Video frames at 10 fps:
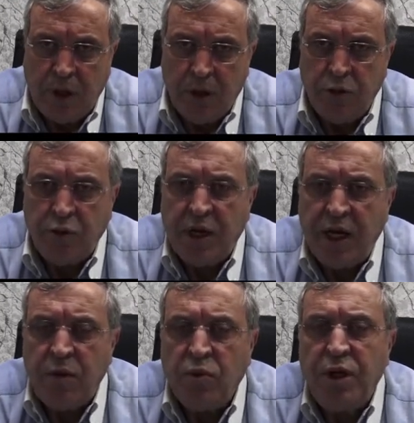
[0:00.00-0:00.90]

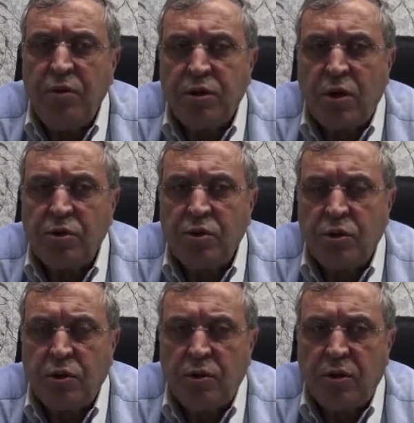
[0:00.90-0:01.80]
Today we use
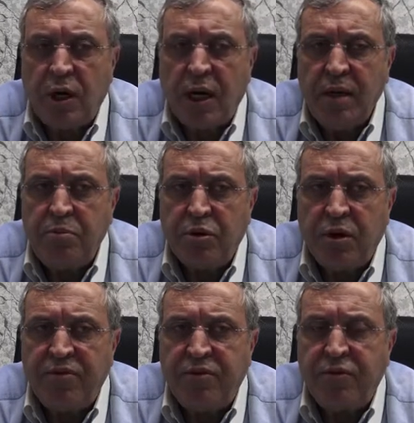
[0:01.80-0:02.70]
also
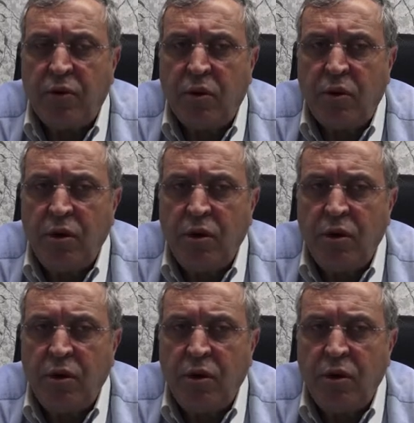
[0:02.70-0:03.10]
IPRF for